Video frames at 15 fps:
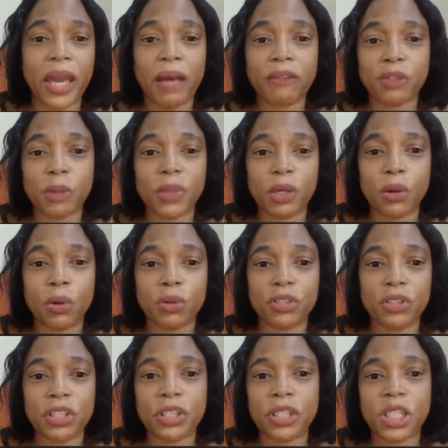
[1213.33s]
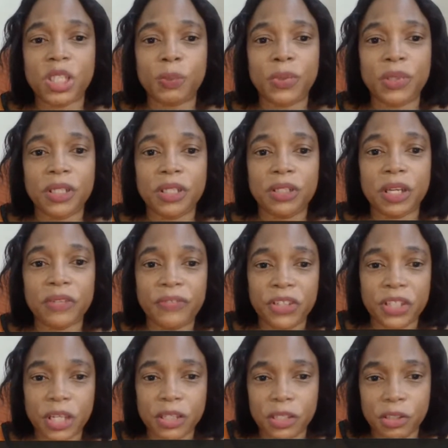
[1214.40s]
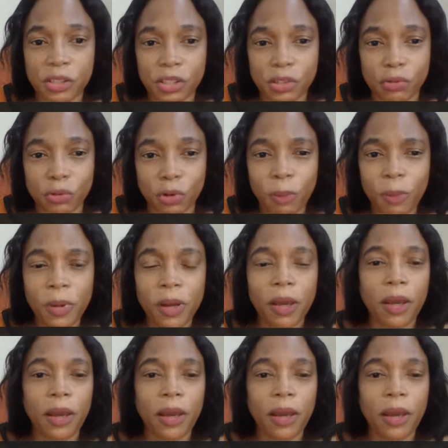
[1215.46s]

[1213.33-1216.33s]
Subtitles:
I have something called GCSPD deficiency syndrome.